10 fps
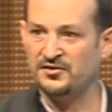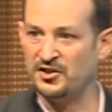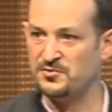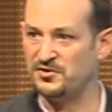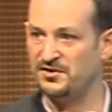
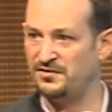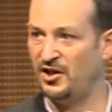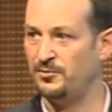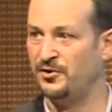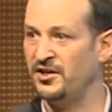terms of
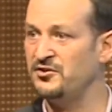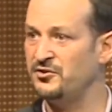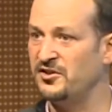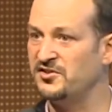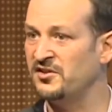developer
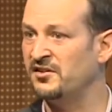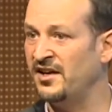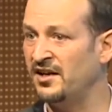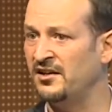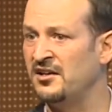interest
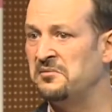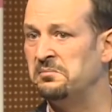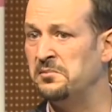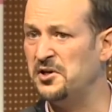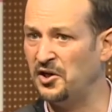than
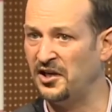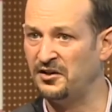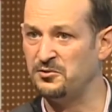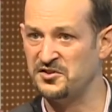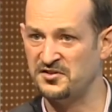
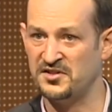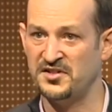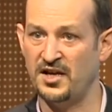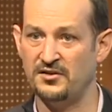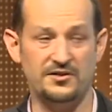MirrorLink, which is a
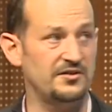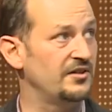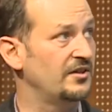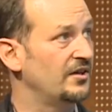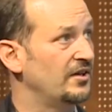standard.
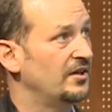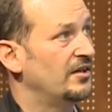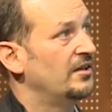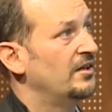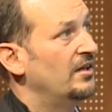
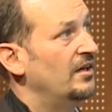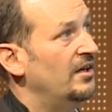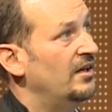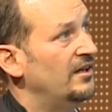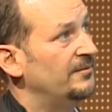
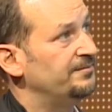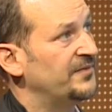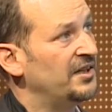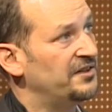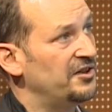
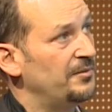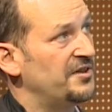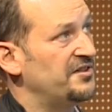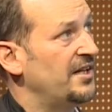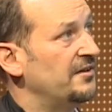I'll tell you
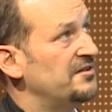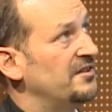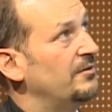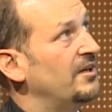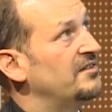about standards
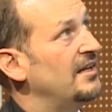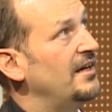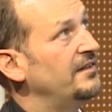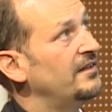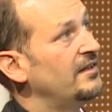in one
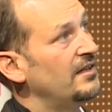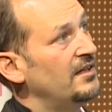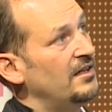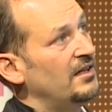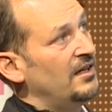slide.
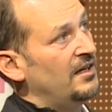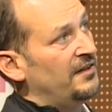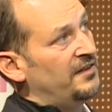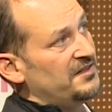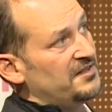
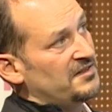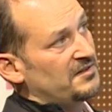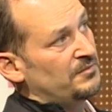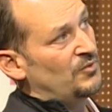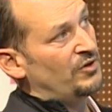This is
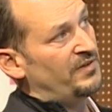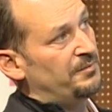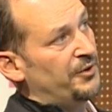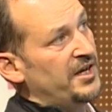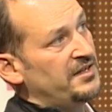more of a
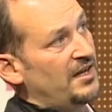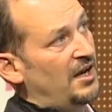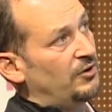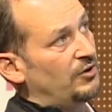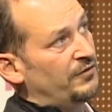
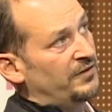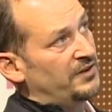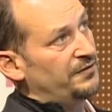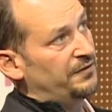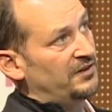breakdown of the
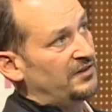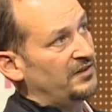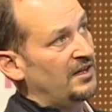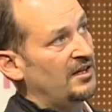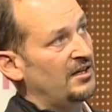different
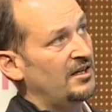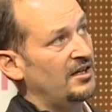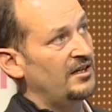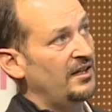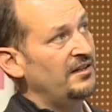
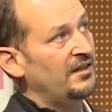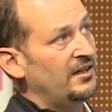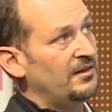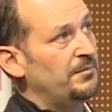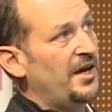
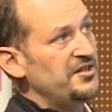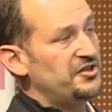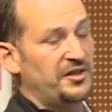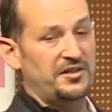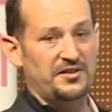
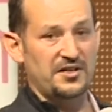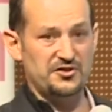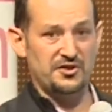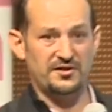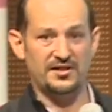mindshare, intentshare,